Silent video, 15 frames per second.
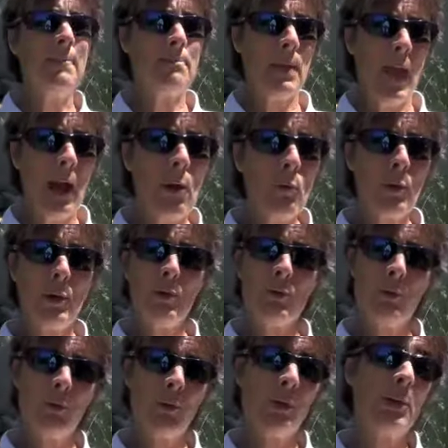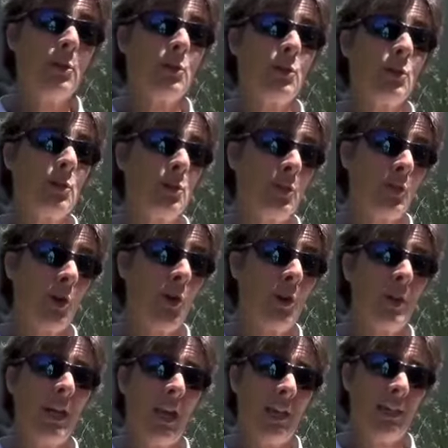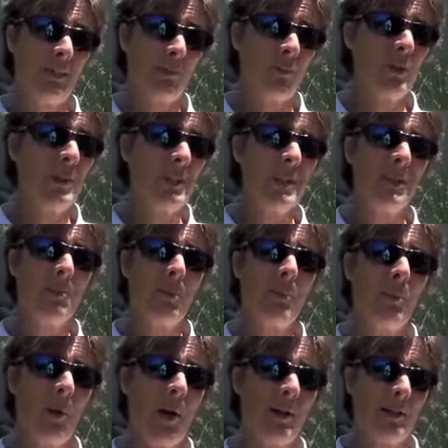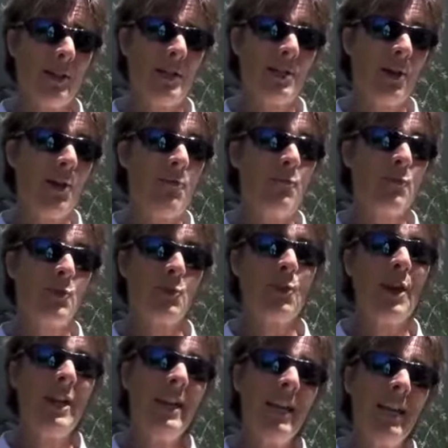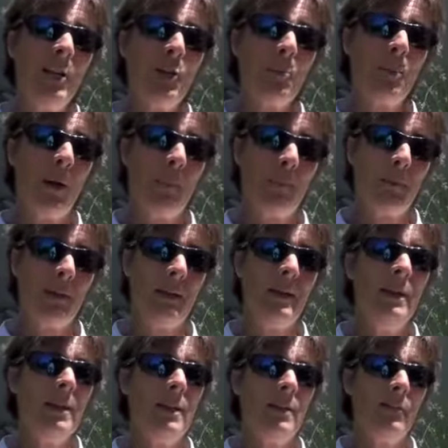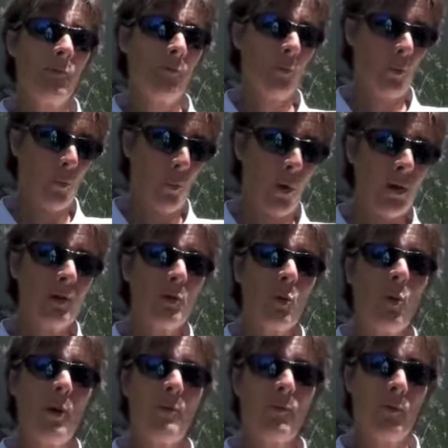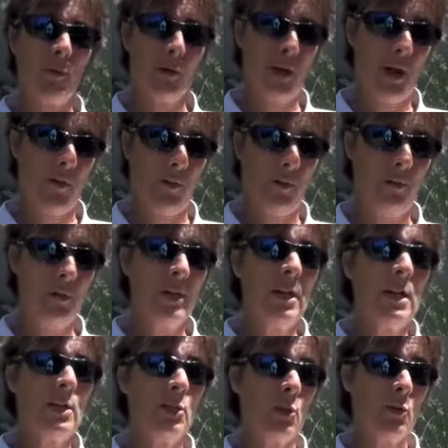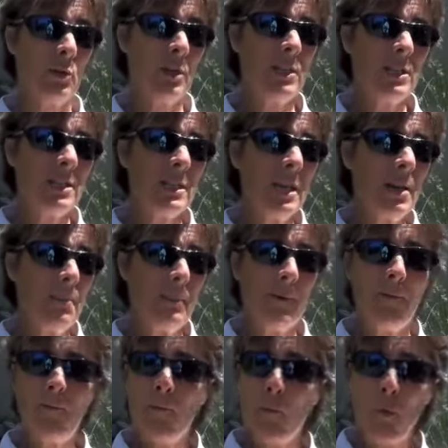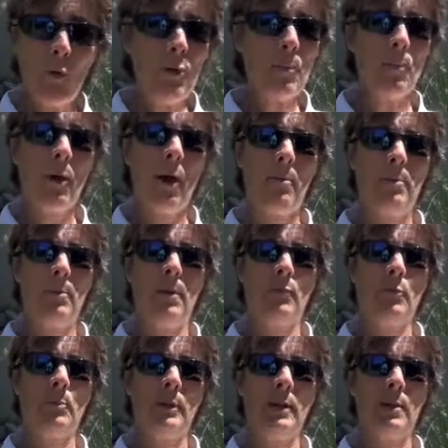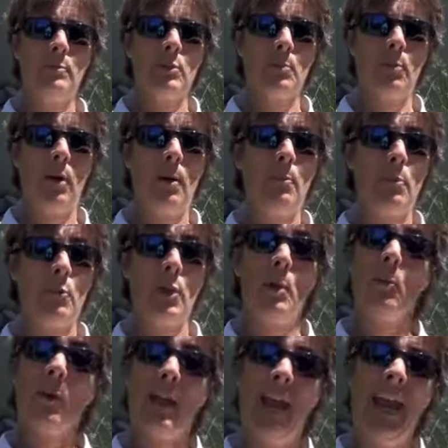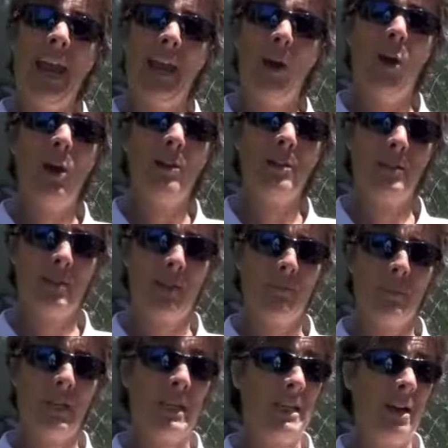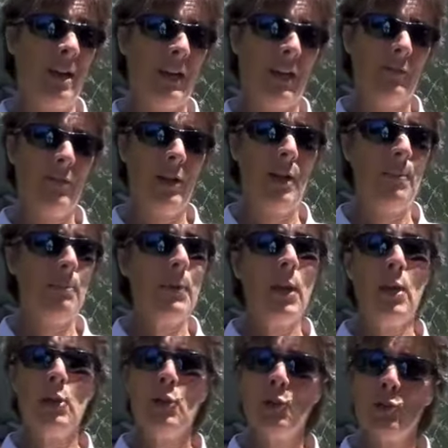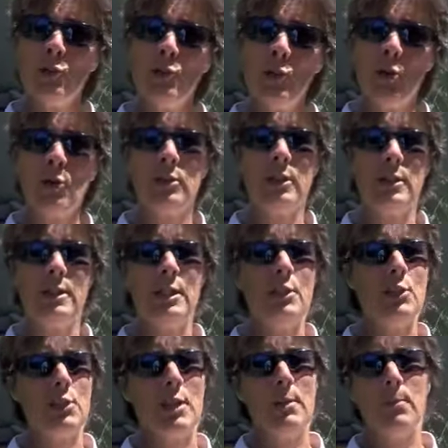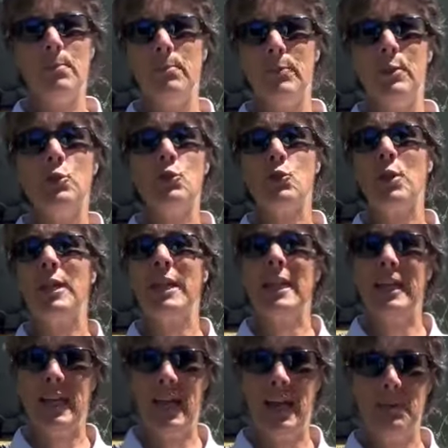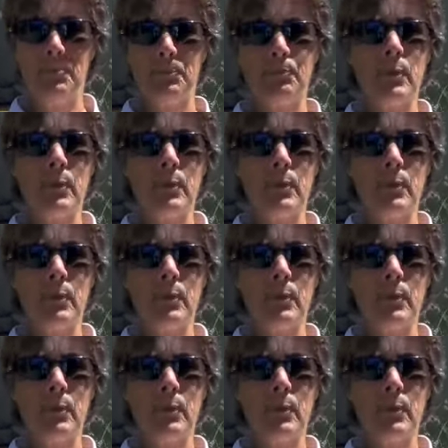Now what you're doing is you're starting a really simple process of trading your puppy for one toy for another. So this, before the problem ever becomes a problem where they want to hang on to something and not give it up, you're starting to teach them this trading game.